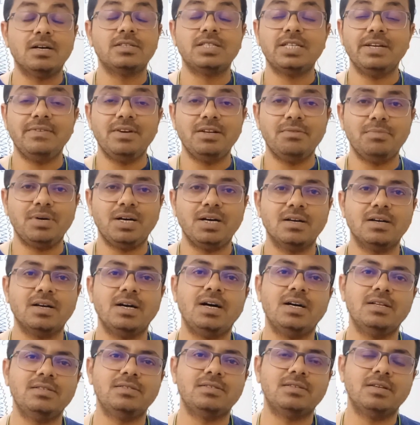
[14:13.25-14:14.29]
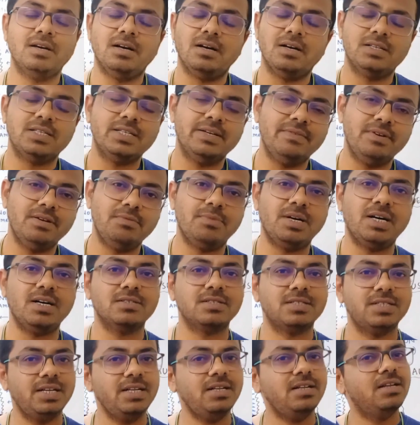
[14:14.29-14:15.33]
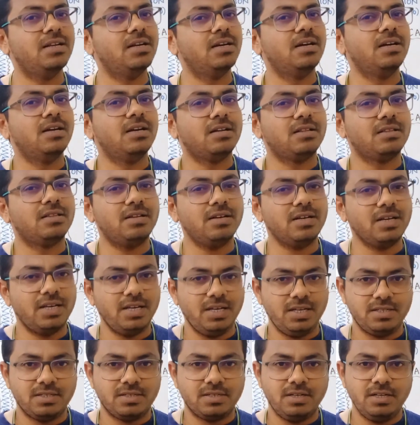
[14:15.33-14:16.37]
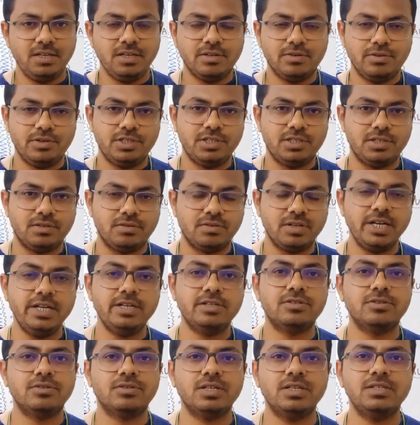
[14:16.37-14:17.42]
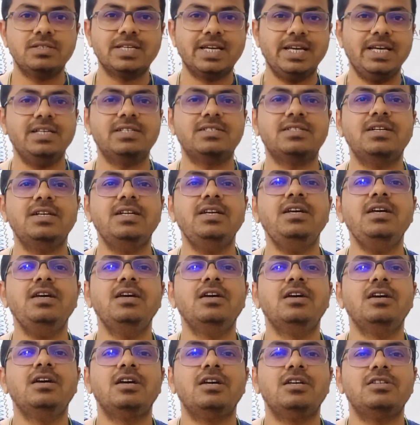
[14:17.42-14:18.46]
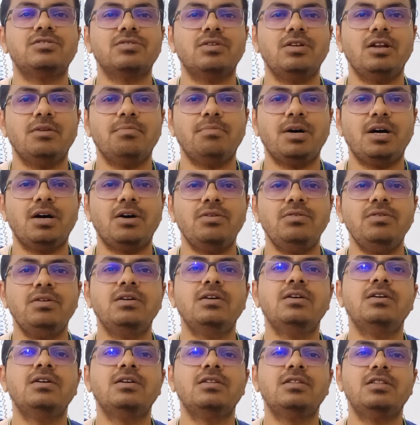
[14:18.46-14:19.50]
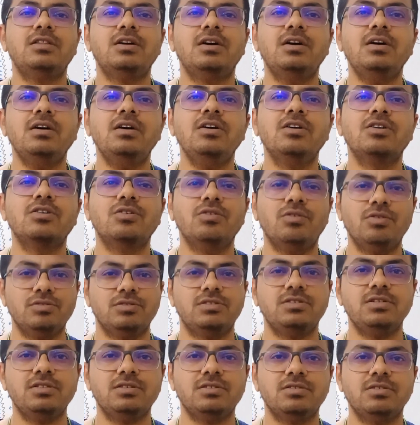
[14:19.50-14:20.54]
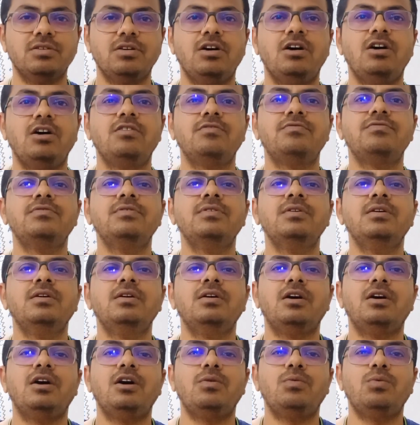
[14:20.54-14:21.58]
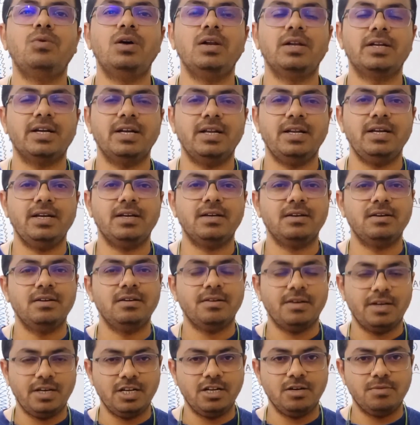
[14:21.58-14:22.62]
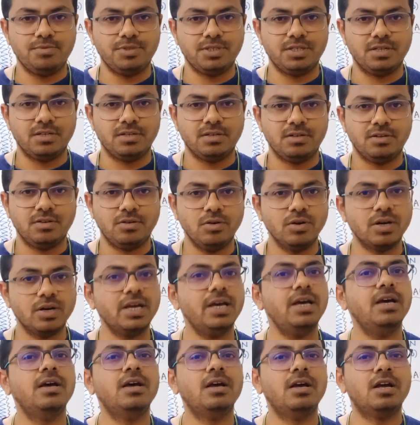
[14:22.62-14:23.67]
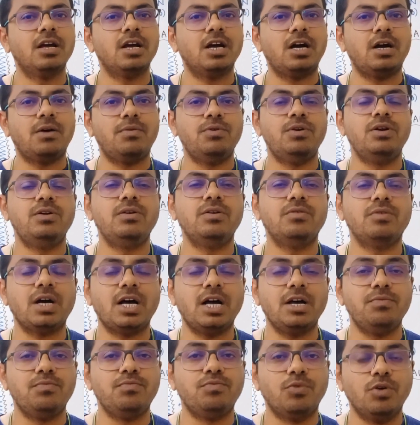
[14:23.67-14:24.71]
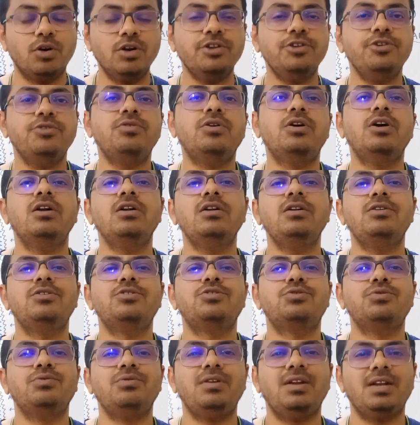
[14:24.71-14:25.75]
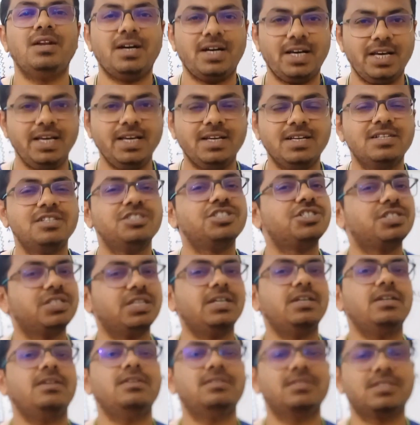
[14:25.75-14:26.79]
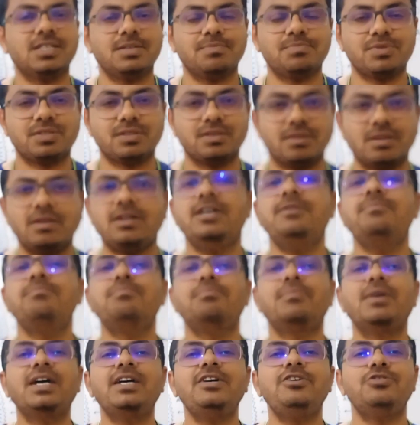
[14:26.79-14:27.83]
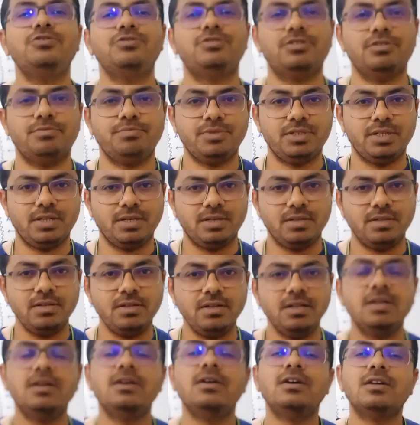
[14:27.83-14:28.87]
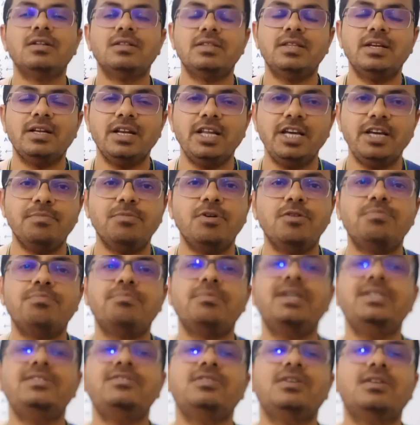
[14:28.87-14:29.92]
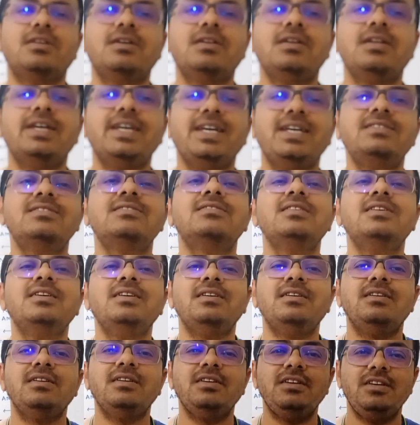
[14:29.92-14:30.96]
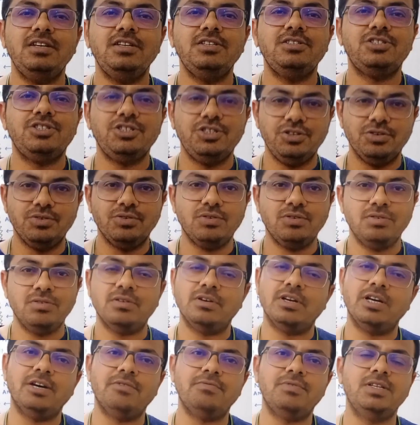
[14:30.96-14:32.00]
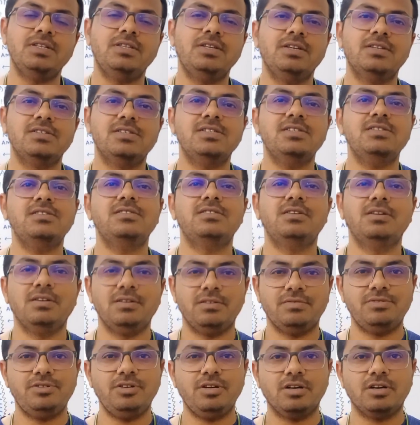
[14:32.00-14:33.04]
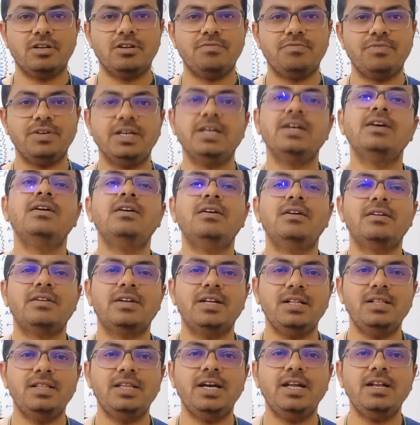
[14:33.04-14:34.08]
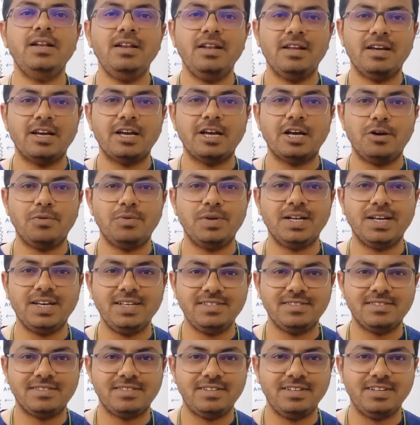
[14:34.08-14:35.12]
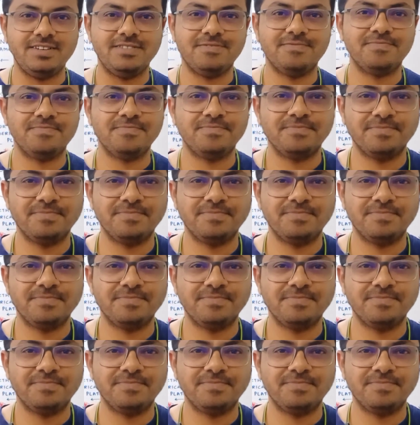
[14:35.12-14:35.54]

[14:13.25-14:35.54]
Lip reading: 7 marks in the case study question, right? So this case study is all about the causes of a volcanic eruption. Okay, I want you all to like, share and subscribe my YouTube channel. The name of my channel is E-GeO. Everything is geography. Till then, have a nice day.